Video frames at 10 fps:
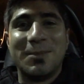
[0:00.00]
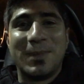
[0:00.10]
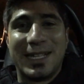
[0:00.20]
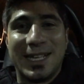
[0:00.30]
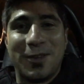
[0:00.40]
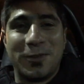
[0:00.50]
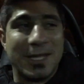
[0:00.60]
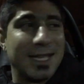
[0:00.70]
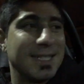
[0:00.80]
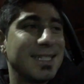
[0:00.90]
make
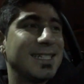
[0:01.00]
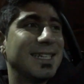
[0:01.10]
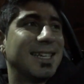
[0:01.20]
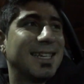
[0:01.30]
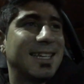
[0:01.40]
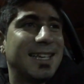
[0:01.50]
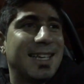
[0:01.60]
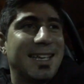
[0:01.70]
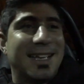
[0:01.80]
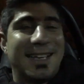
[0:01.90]
evidence
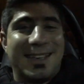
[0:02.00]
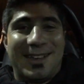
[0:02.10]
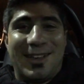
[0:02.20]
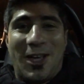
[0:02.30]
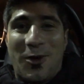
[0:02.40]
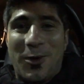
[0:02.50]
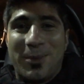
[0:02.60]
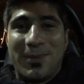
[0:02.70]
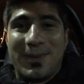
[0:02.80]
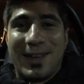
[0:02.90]
I hope
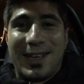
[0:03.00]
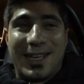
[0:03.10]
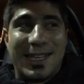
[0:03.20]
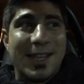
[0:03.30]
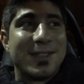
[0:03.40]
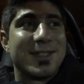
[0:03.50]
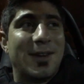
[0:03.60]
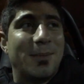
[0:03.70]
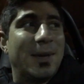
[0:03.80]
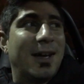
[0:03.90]
I get
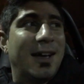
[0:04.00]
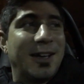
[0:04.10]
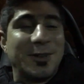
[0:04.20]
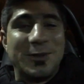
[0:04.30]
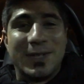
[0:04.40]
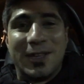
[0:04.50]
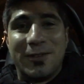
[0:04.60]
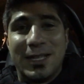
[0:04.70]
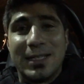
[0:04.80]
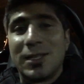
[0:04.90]
some uh, good
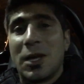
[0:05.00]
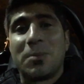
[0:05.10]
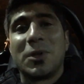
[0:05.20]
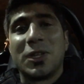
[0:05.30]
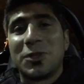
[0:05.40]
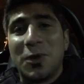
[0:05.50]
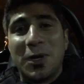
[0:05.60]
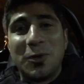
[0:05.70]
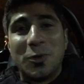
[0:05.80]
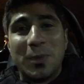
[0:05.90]
evidence I'm not
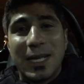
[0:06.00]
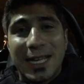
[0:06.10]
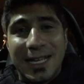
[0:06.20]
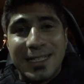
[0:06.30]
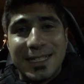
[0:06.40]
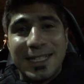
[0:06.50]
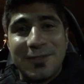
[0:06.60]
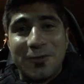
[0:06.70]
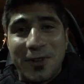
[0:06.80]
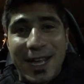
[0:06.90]
going to make anything
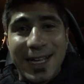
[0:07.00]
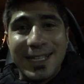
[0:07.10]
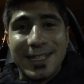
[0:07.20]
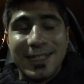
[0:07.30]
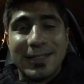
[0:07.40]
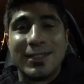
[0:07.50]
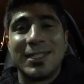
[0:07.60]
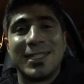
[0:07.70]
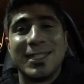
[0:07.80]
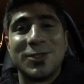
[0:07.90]
fake
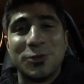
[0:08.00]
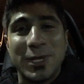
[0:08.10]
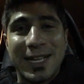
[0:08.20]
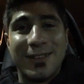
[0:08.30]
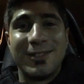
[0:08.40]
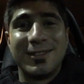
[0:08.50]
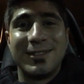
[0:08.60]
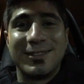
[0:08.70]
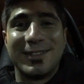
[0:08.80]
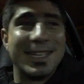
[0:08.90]
this is real
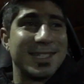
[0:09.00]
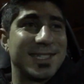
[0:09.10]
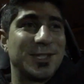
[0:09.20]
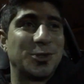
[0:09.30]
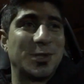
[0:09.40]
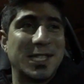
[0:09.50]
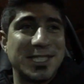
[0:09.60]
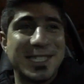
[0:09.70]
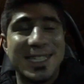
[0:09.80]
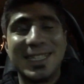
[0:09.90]
real
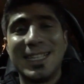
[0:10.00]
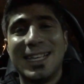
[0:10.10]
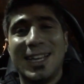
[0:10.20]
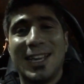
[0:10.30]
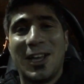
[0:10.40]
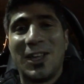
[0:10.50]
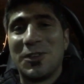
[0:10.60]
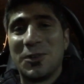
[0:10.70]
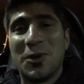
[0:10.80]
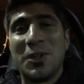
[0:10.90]
situation I
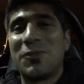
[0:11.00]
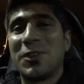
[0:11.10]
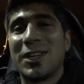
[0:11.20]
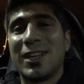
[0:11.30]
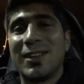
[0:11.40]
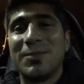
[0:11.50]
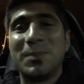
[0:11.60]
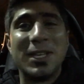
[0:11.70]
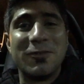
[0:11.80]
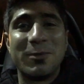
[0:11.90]
don't know if you're gonna
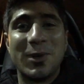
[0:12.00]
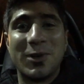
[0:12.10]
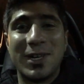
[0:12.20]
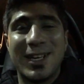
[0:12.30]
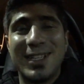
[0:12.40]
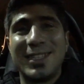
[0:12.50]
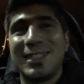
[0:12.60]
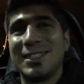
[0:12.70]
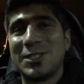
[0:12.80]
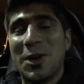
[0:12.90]
believe me or not.
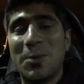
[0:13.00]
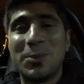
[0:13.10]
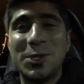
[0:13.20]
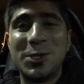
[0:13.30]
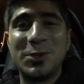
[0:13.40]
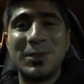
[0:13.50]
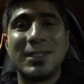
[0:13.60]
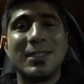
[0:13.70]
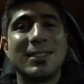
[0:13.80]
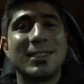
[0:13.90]
It's up to you.
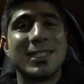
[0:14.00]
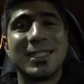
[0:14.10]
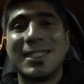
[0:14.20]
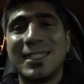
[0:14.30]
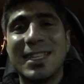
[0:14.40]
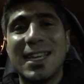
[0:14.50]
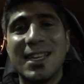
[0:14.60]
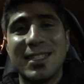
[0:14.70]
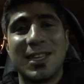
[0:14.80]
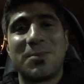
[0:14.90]
This is
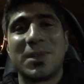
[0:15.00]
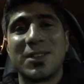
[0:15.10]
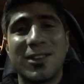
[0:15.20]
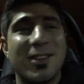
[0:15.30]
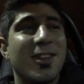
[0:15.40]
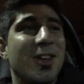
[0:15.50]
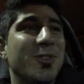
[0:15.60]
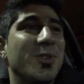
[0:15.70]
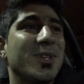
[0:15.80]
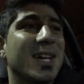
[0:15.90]
yes. I'm not gonna lie
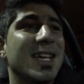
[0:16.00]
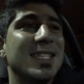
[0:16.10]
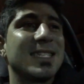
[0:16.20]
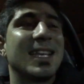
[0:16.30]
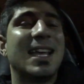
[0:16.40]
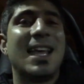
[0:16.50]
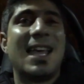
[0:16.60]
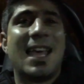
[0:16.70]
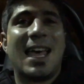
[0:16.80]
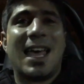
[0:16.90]
to you guys.
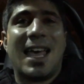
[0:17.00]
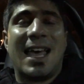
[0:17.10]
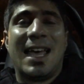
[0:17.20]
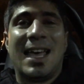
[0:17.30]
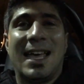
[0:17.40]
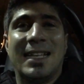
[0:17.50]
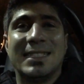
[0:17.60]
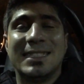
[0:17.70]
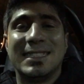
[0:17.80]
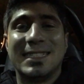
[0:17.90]

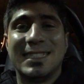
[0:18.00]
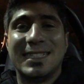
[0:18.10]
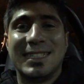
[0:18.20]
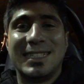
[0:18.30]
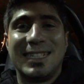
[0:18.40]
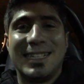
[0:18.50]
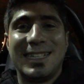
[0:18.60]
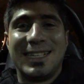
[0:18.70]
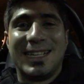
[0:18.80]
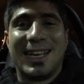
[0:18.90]
And
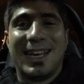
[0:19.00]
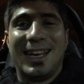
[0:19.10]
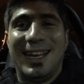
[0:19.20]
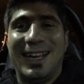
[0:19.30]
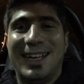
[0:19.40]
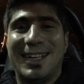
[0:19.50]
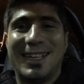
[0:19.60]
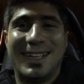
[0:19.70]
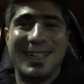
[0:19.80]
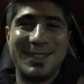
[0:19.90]
yeah,
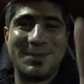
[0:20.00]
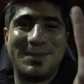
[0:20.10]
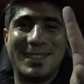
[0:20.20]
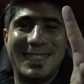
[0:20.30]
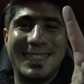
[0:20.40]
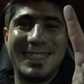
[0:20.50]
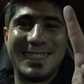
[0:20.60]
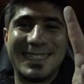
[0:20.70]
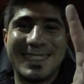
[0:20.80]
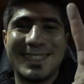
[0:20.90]

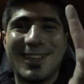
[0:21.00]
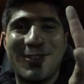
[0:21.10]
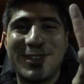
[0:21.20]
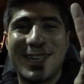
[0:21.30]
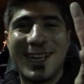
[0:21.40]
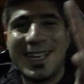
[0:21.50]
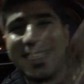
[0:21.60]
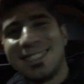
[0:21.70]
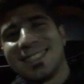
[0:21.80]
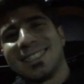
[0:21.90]
peace. Love you
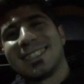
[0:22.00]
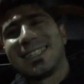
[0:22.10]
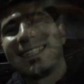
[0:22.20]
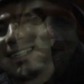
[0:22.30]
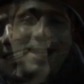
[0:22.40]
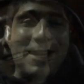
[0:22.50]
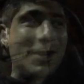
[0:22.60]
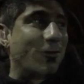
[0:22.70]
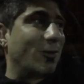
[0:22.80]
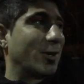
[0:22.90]
guys. By the way,
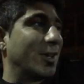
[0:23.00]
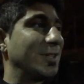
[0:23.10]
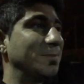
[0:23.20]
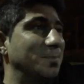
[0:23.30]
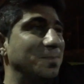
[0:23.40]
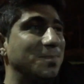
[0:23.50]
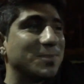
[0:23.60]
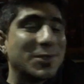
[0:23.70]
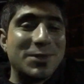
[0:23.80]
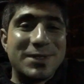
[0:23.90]
I forgot
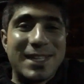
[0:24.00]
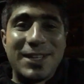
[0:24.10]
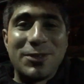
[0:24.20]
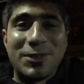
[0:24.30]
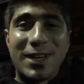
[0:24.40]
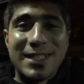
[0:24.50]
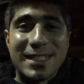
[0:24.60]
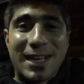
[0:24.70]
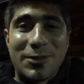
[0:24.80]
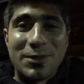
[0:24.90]
to tell you
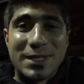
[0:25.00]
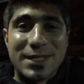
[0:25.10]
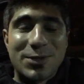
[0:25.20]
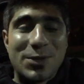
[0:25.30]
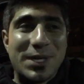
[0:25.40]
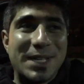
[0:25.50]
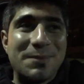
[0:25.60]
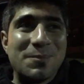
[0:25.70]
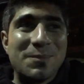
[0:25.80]
guys another story.